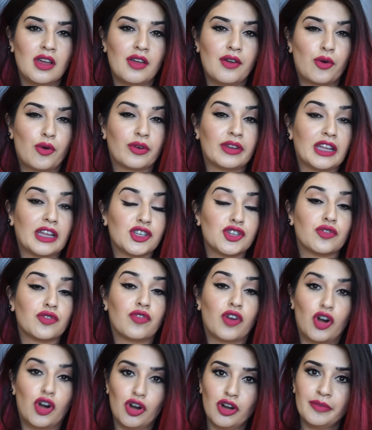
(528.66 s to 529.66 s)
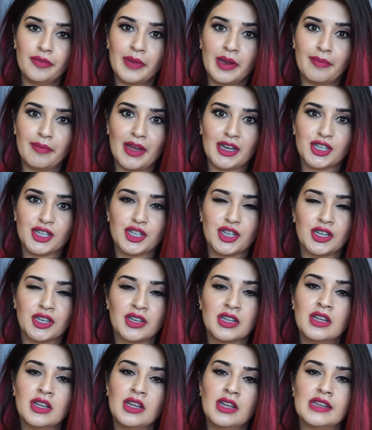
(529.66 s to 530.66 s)
or that you've heard me mention,
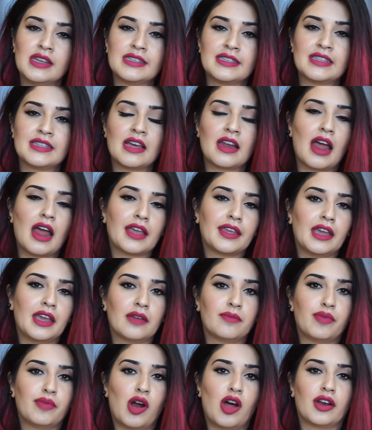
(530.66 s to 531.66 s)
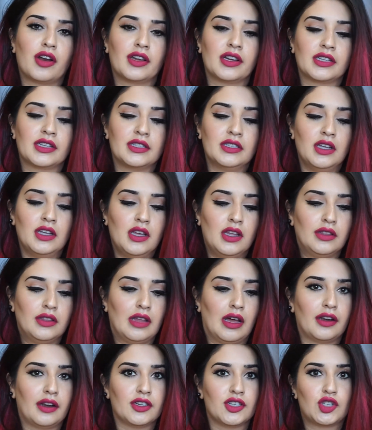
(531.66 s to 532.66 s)
is that I get products
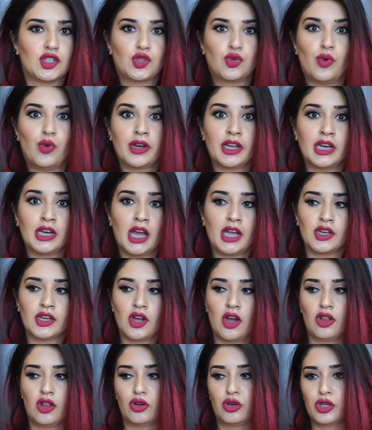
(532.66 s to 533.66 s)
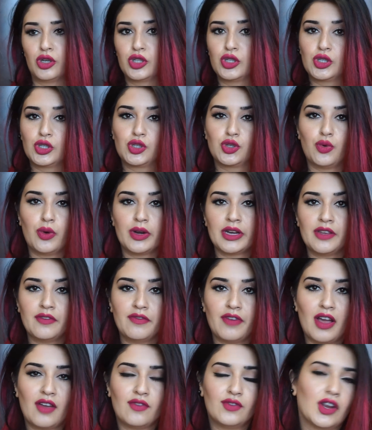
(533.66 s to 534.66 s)
that is $29 or
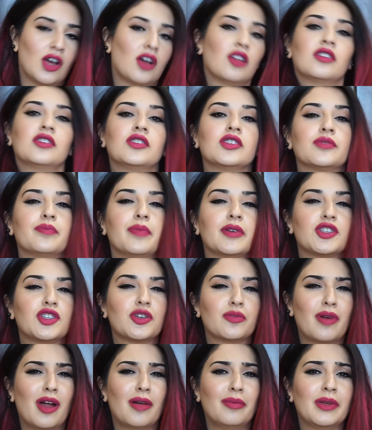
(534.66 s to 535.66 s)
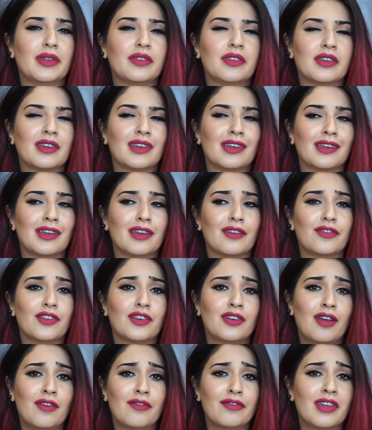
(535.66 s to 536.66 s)
$25, but you're probably thinking, if you're
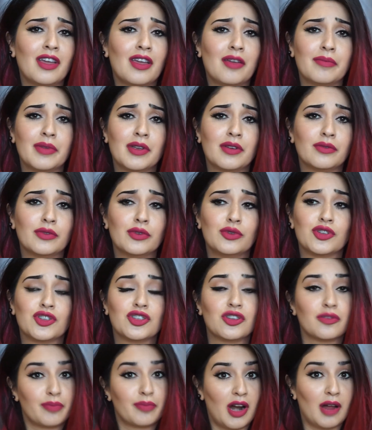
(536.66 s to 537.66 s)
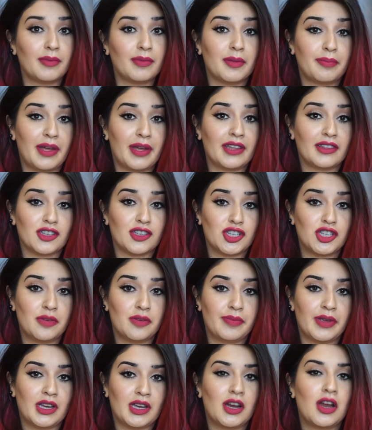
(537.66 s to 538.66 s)
not VIB Rouge, you're probably paying the
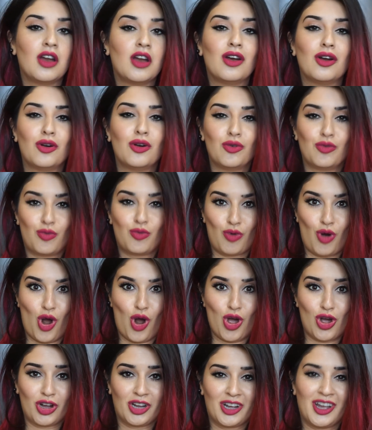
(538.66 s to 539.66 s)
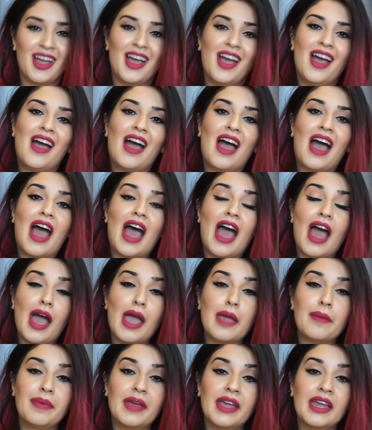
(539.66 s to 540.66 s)
shipping. Wrong.
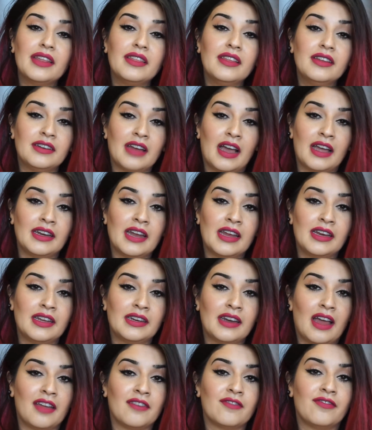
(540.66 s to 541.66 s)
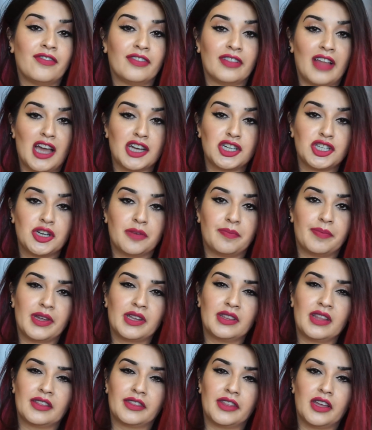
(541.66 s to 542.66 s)
I pay the $9.99 flash
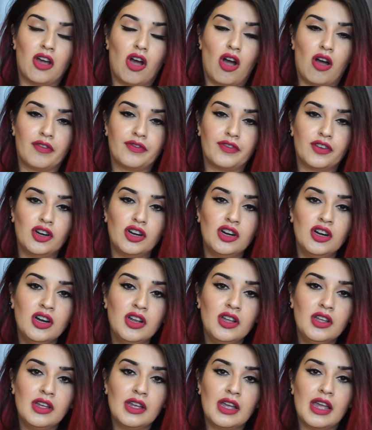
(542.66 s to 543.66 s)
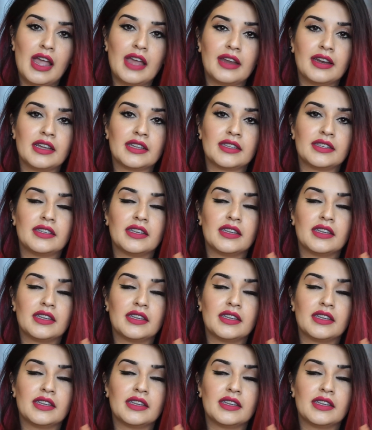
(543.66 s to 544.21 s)
shipping that they offer, and it's